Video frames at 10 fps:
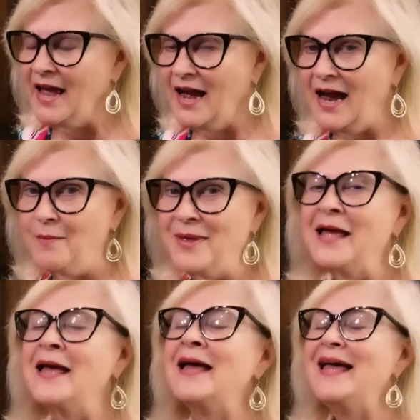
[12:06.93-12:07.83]
Yes, I'm, he
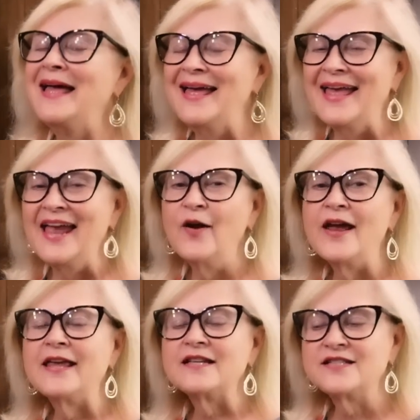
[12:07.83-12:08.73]
did. I stood
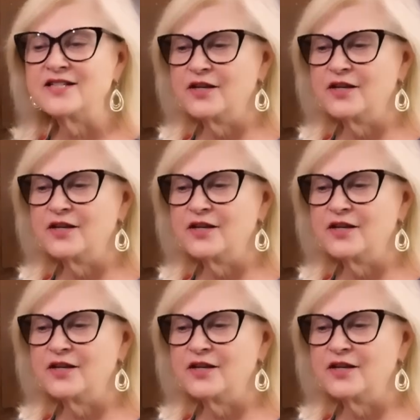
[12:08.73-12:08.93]
Harry and Harry gets